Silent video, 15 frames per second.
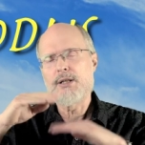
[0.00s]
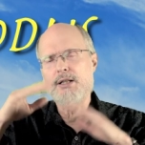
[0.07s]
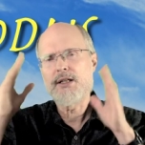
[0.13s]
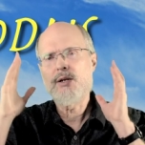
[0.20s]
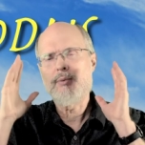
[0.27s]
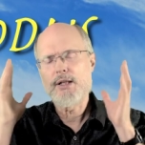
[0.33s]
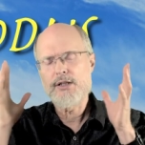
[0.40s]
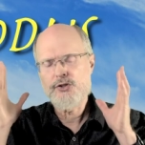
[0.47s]
But
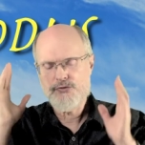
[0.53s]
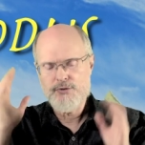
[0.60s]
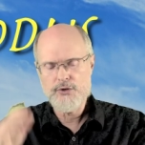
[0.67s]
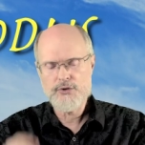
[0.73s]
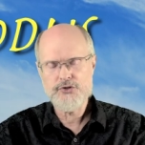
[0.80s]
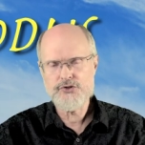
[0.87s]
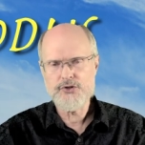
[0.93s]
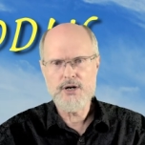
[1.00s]
anyway, let's
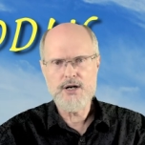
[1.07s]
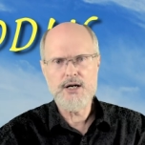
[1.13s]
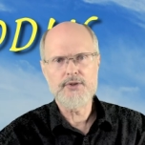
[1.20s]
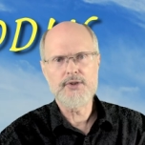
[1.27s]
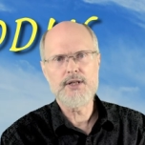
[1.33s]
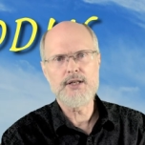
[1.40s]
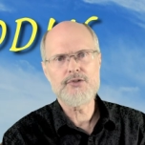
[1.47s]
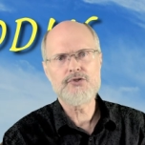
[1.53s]
focus
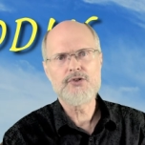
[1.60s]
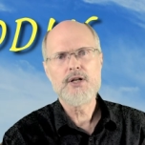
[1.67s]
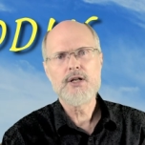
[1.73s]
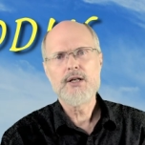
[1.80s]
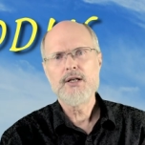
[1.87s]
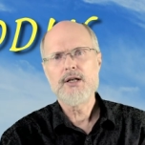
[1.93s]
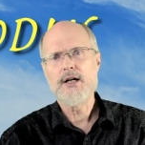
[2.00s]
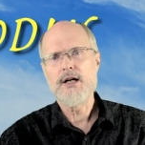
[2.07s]
on this
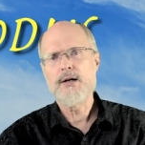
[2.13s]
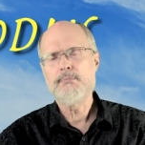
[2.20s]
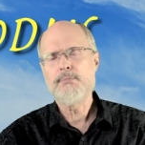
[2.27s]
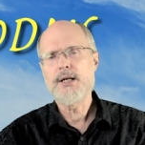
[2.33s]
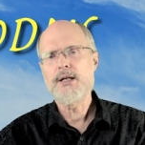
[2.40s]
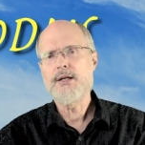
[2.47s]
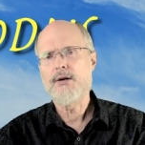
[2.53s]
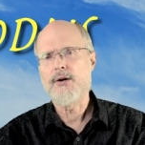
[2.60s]
uh,
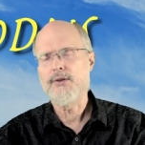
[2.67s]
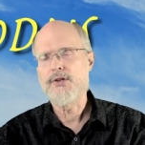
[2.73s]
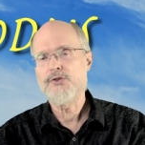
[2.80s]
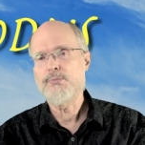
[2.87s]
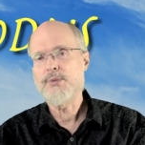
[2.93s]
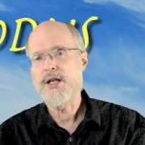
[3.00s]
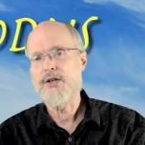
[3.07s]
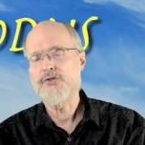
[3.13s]
bit here,
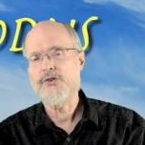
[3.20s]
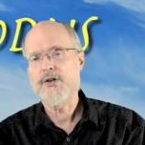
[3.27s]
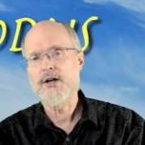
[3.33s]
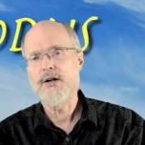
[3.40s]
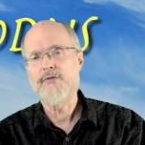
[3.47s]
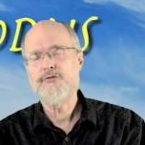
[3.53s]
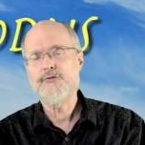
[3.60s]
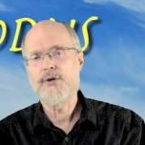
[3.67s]
this piece
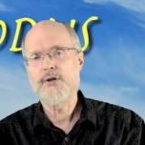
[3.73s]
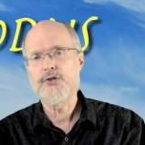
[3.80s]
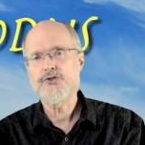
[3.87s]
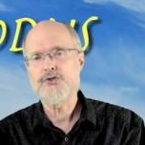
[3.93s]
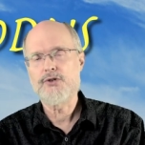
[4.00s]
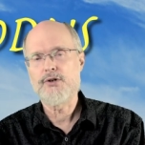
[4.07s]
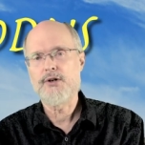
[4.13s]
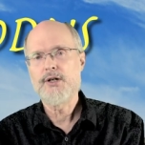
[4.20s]
of
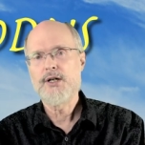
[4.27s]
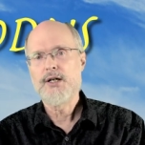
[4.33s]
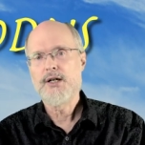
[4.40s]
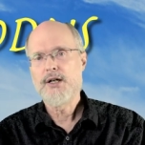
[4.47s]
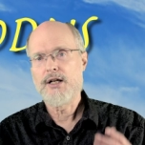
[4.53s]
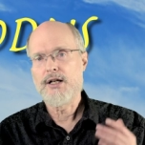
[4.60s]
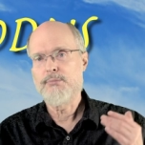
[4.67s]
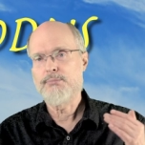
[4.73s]
furniture
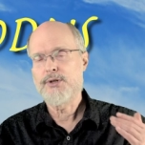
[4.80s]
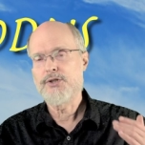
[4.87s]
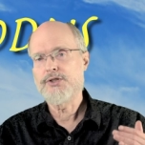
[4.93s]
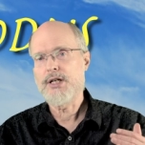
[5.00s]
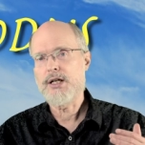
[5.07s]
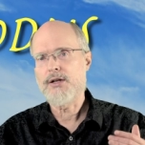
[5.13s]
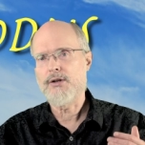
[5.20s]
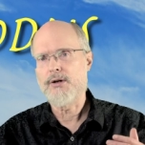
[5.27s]
in
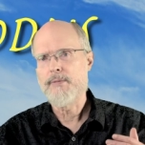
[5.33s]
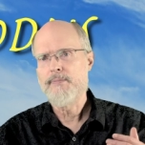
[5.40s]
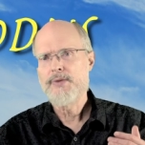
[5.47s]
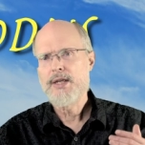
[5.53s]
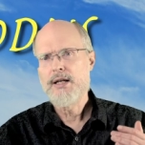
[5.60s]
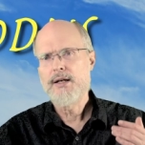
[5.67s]
particular.